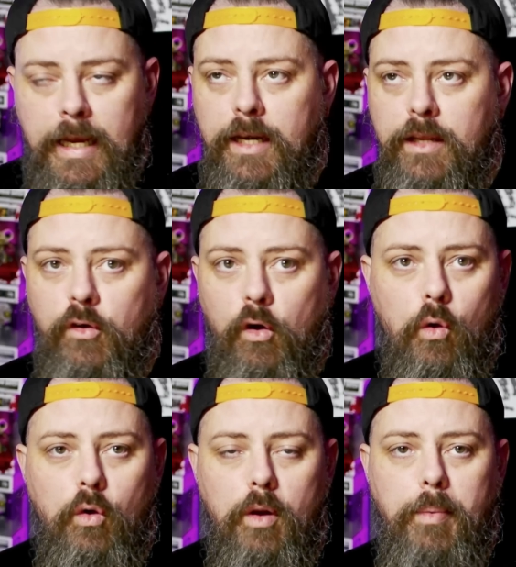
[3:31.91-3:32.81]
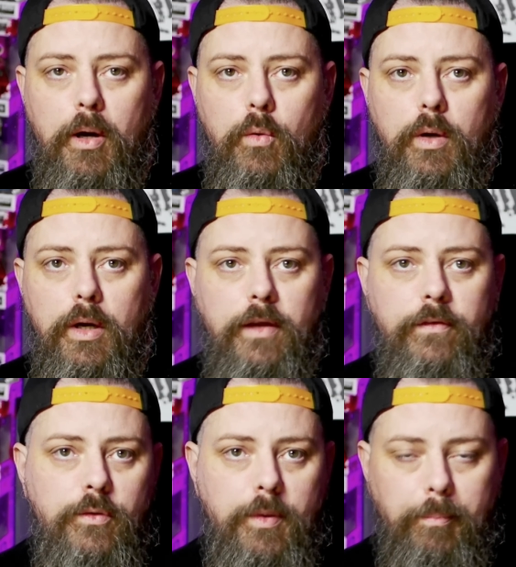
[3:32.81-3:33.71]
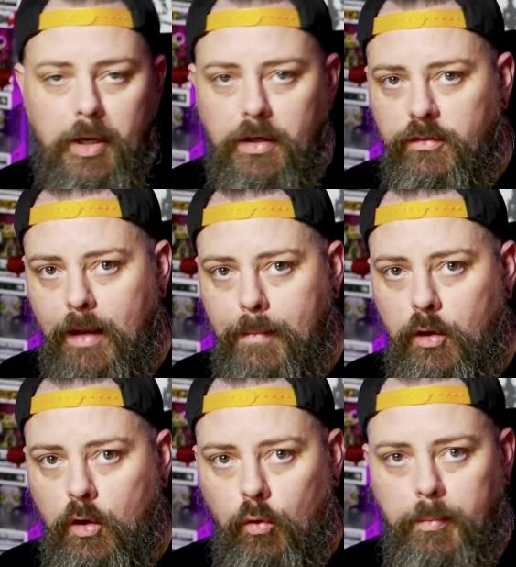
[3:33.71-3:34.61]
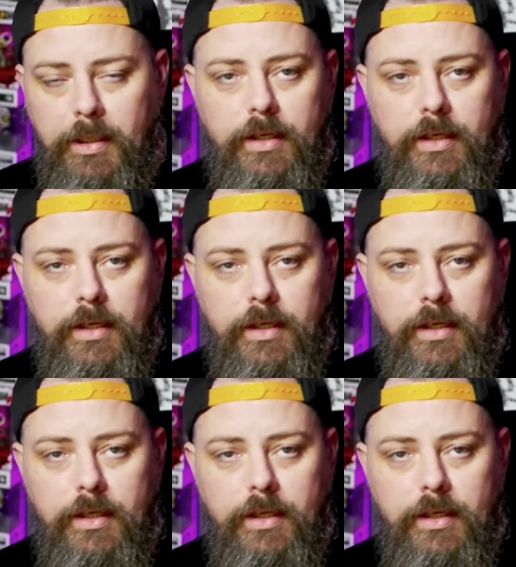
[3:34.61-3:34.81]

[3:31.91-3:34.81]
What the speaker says: It is all about, if you debunk Sam and Colby,